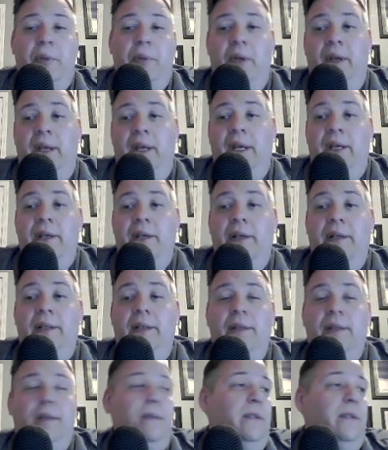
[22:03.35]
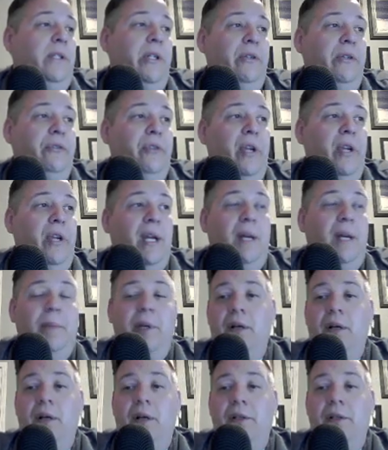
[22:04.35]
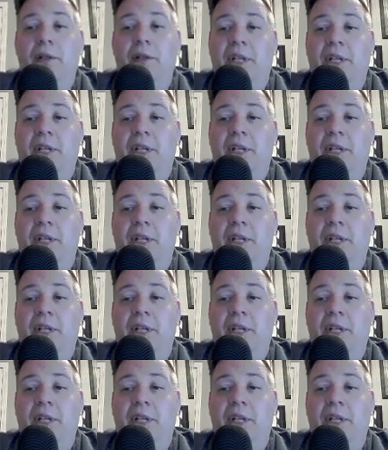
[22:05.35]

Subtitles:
You can get your free common cards.